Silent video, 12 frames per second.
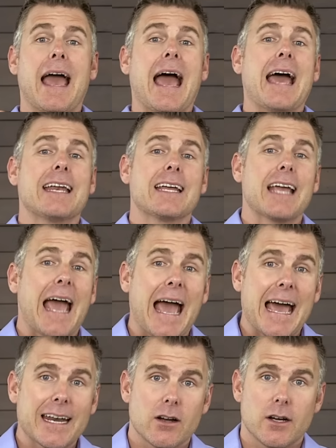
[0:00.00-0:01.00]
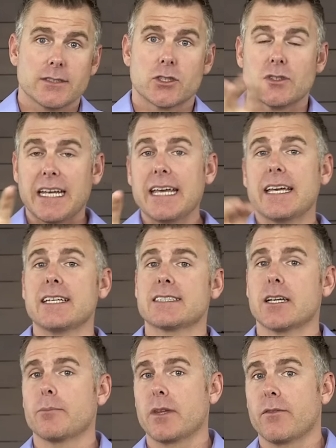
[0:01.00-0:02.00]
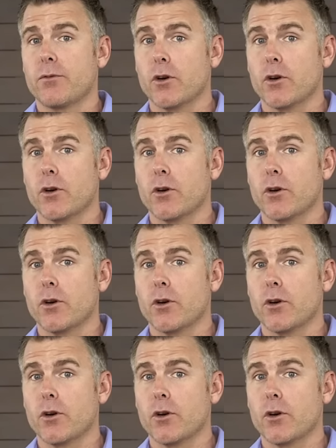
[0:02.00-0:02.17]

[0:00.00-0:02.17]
adding add-ons. So taking something,